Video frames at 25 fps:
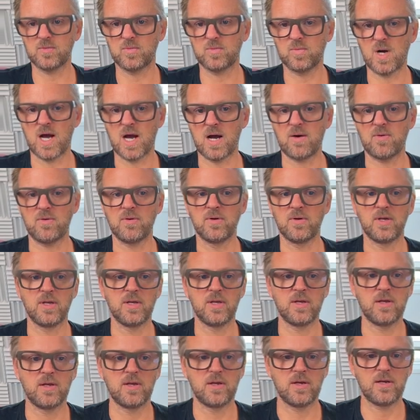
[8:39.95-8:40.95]
Wow,
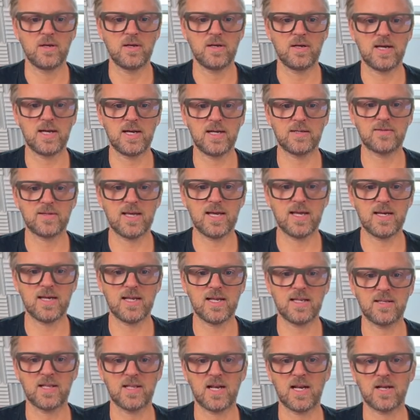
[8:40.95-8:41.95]
like that.
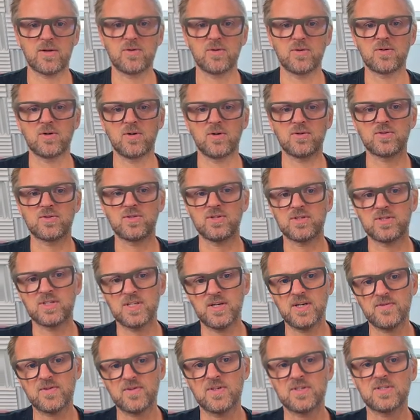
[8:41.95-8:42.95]
And then I could go to the
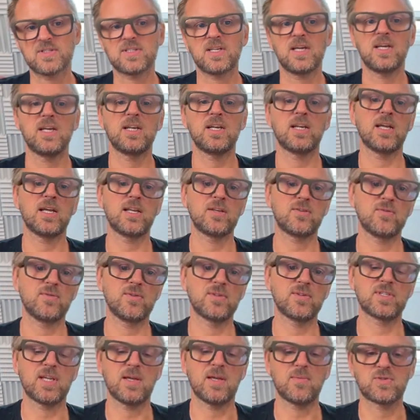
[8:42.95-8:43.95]
shifted state and do
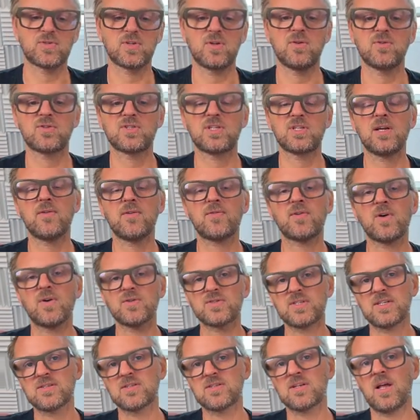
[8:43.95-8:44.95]
the same. So you see, of
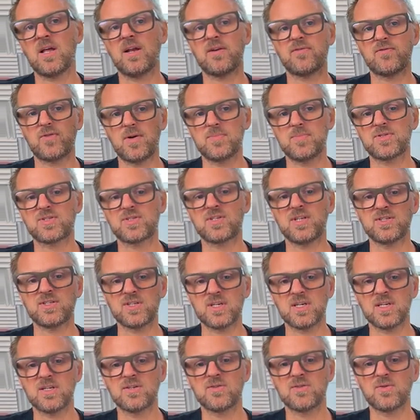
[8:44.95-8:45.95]
course, there's a lot of
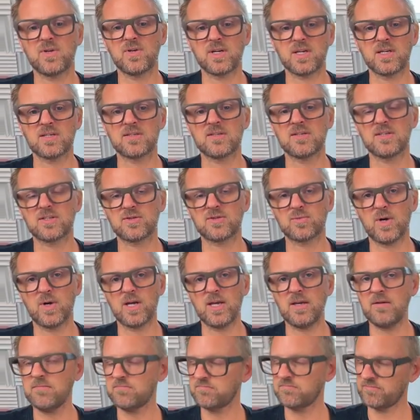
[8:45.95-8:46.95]
repetition in doing it in this
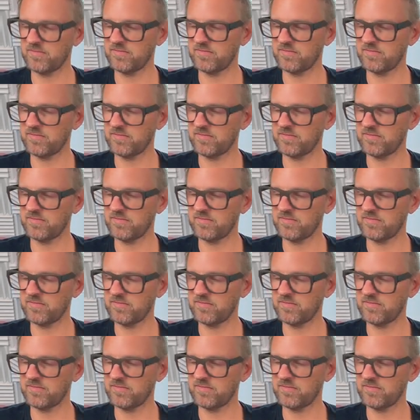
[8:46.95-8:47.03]
way.